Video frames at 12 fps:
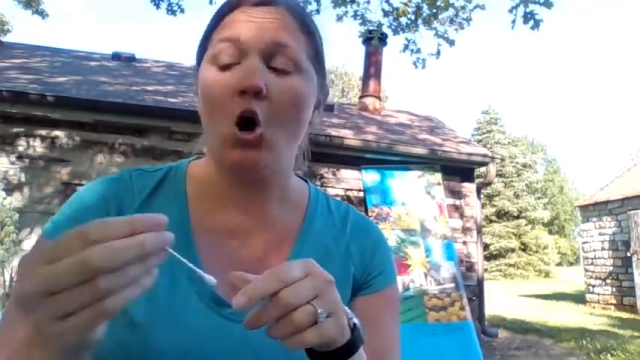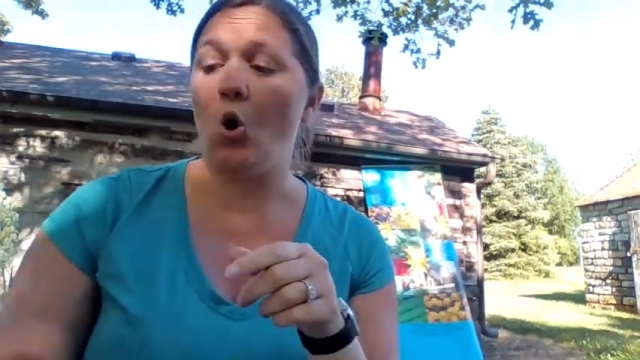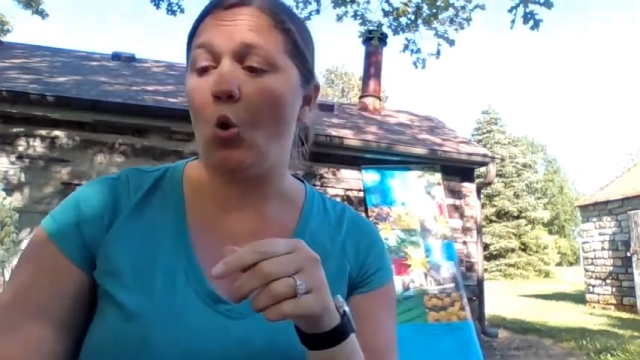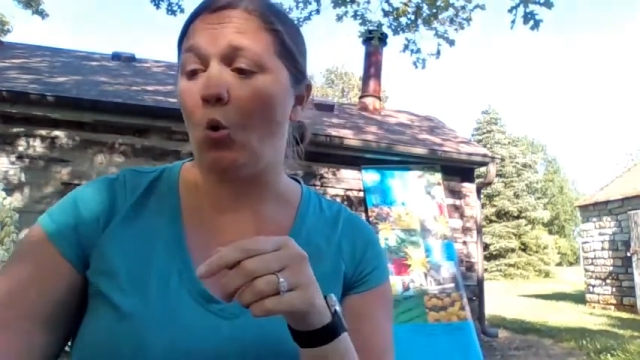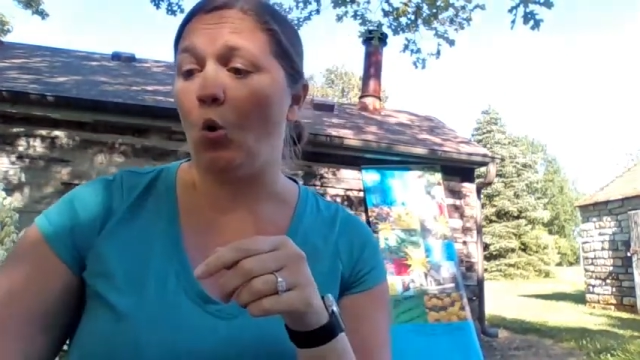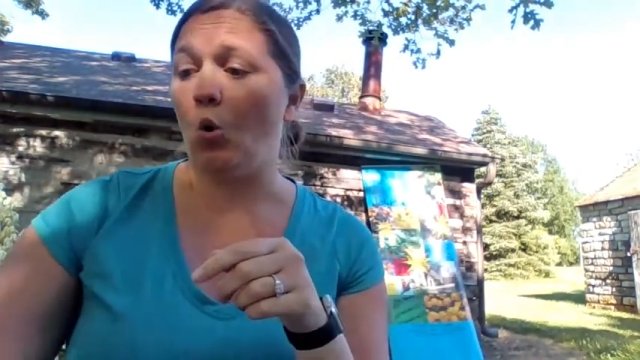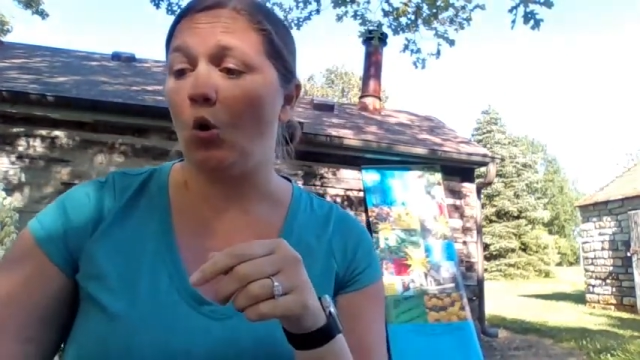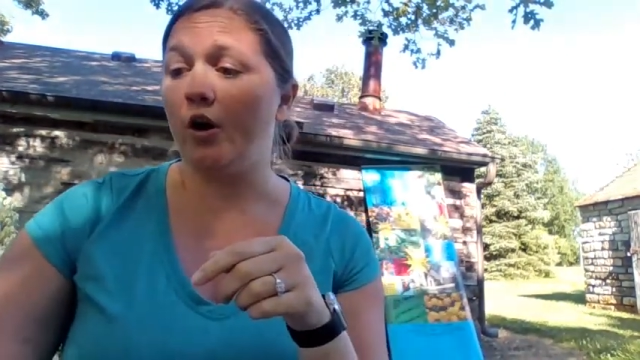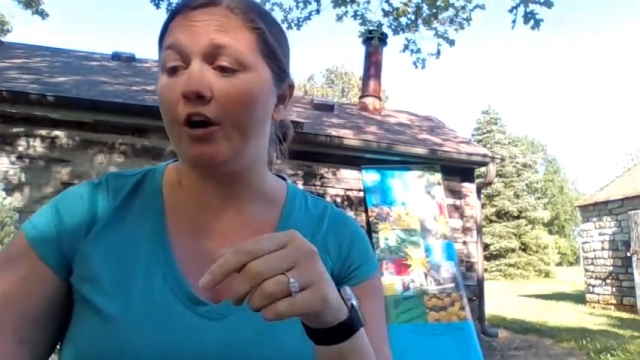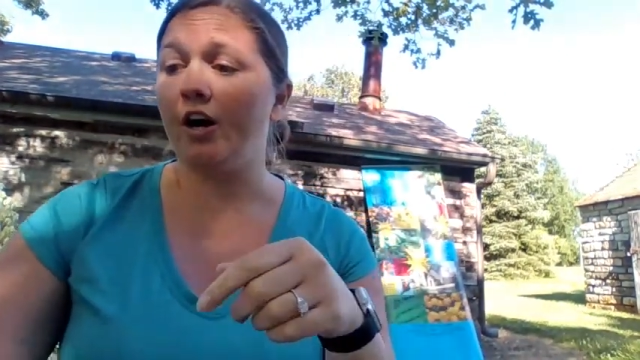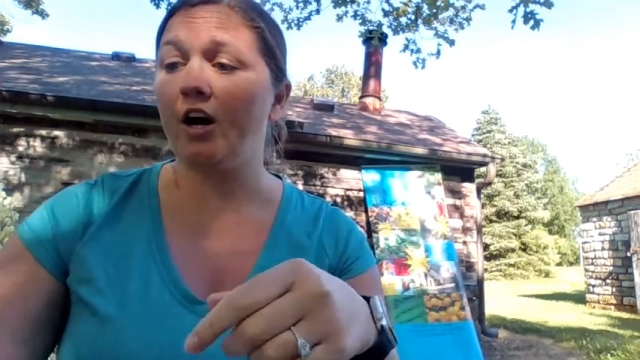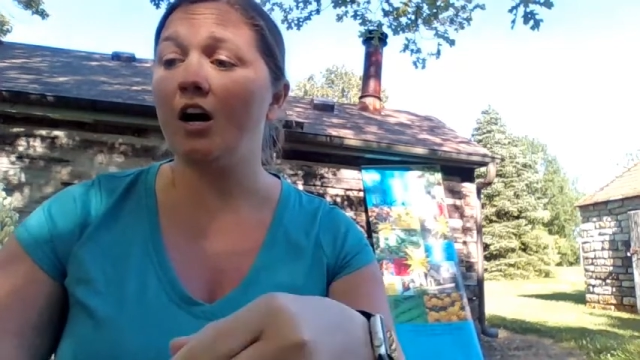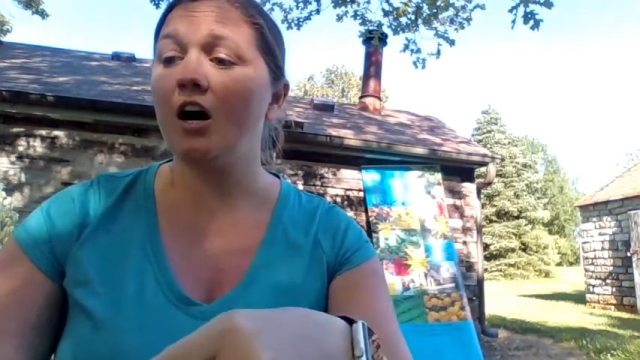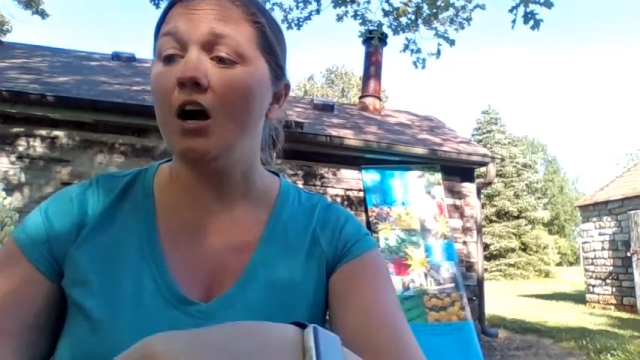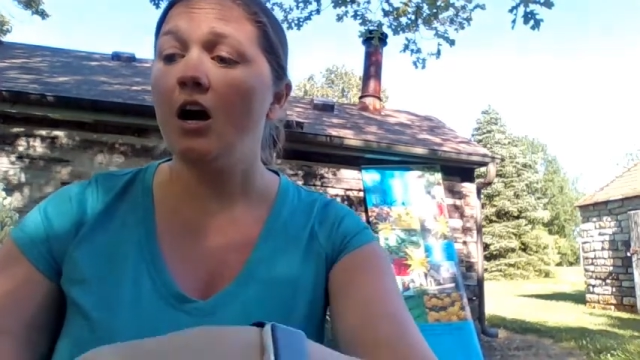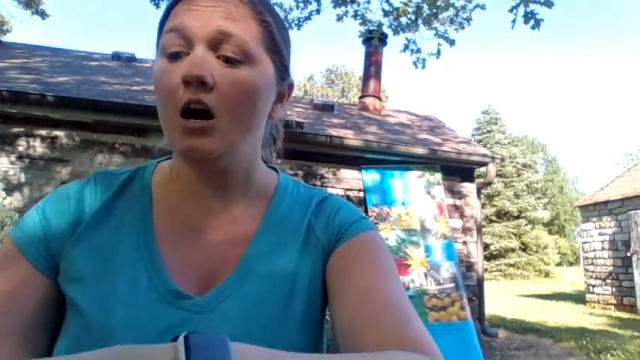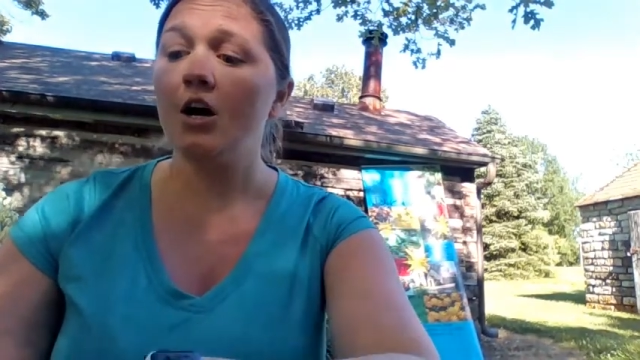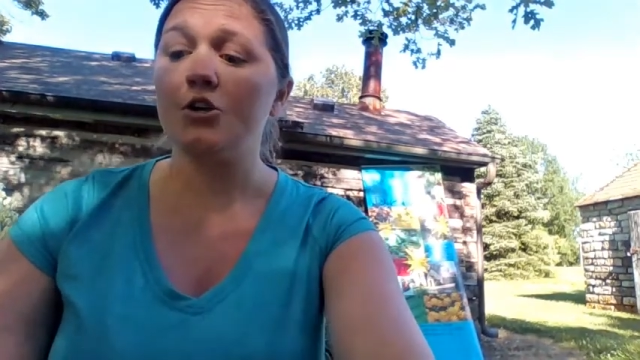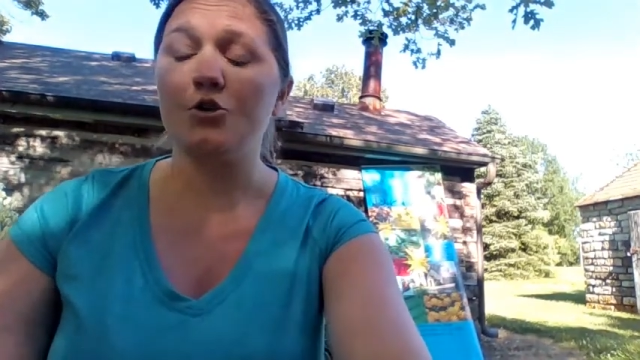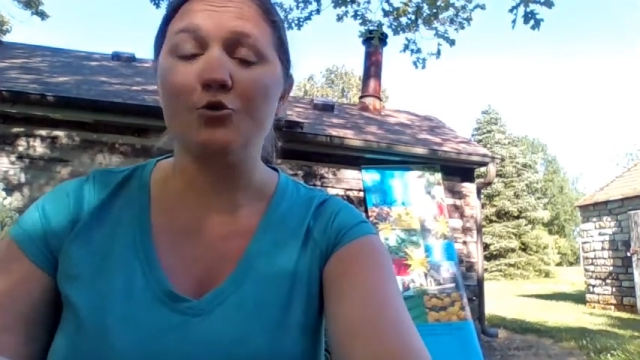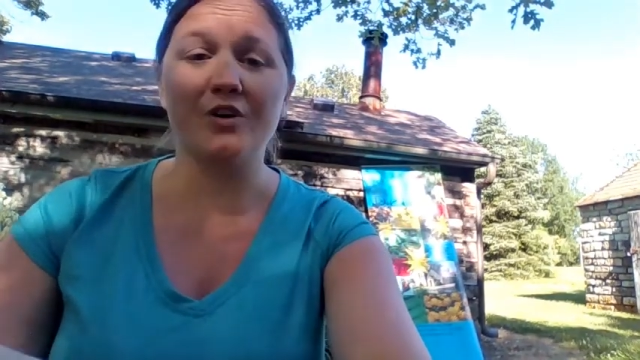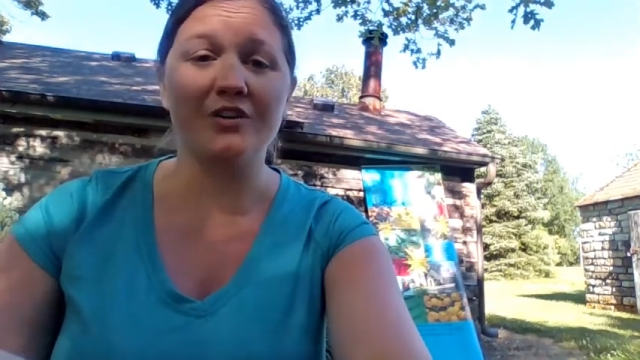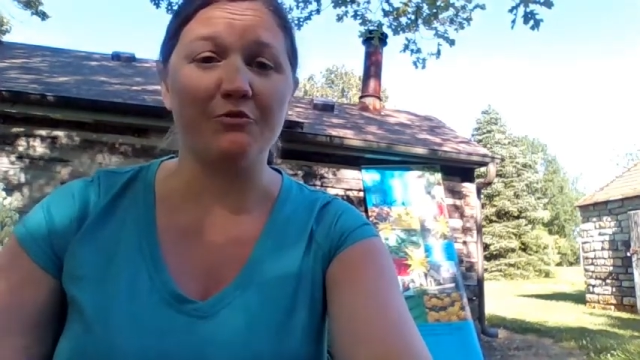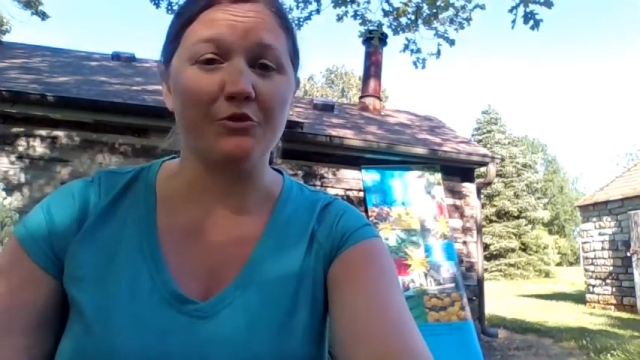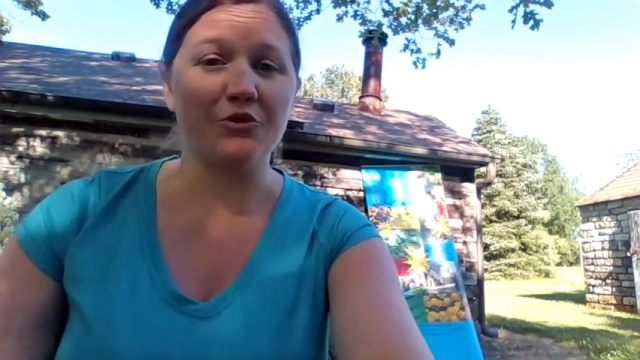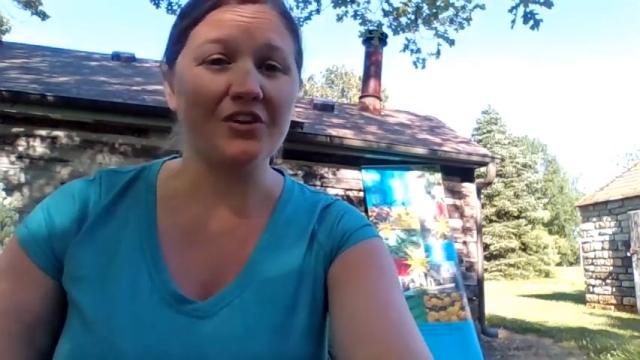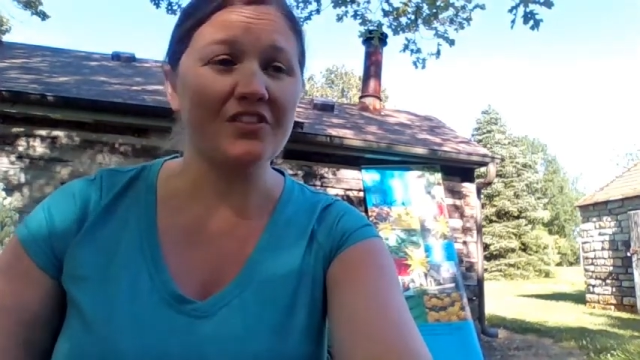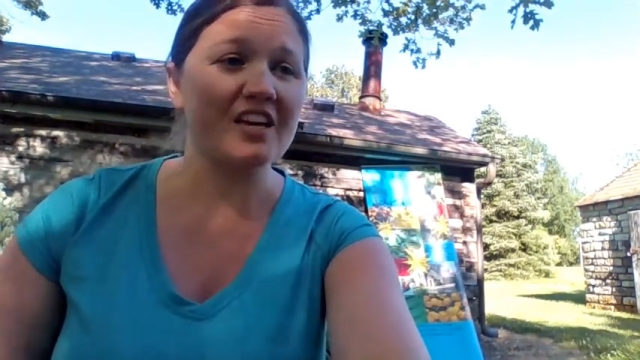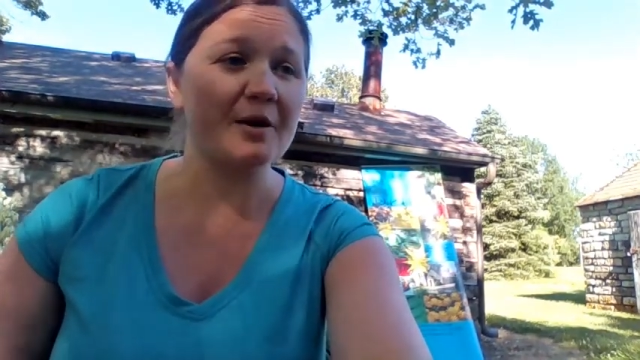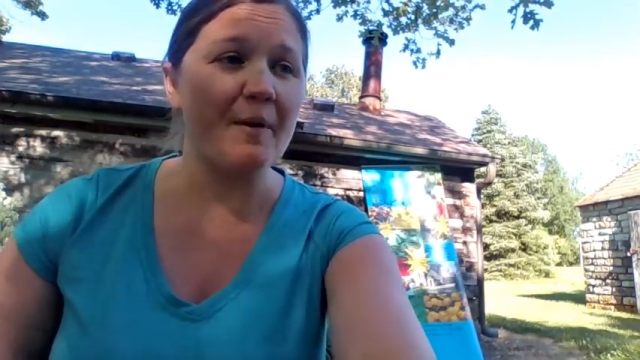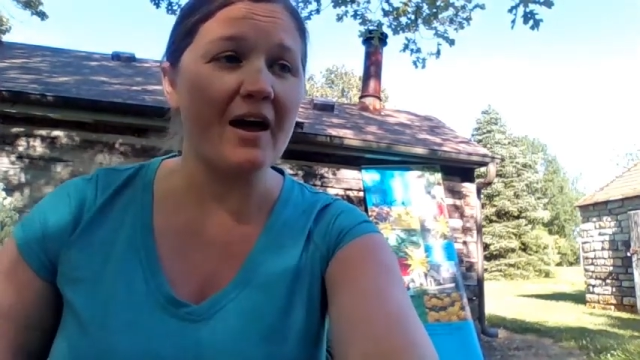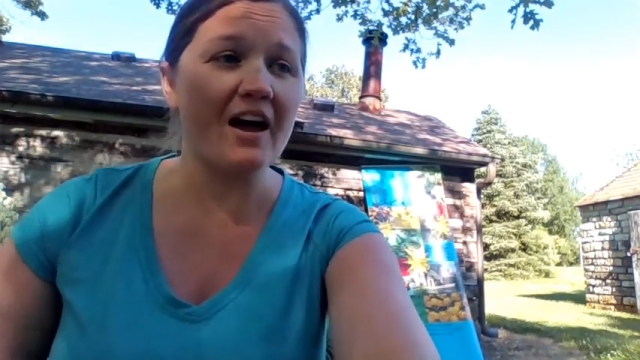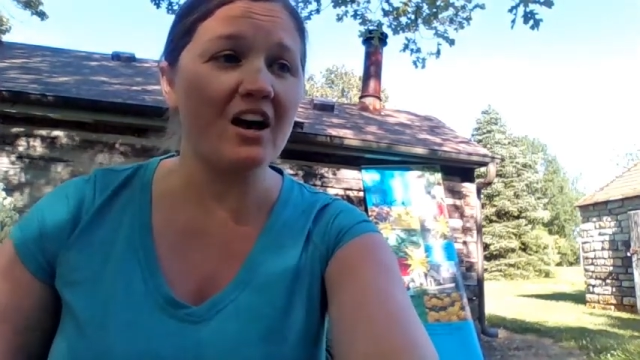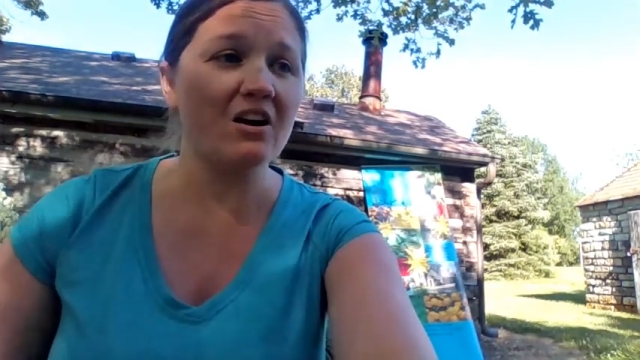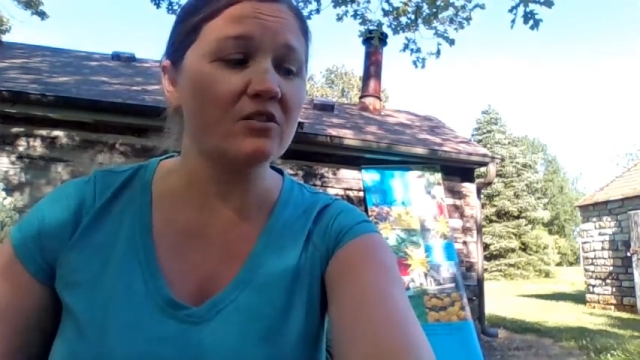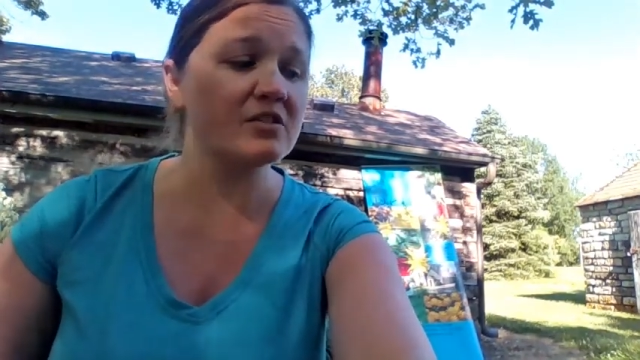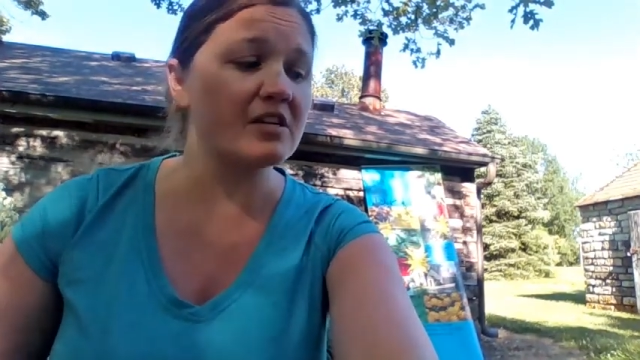Or you could really think about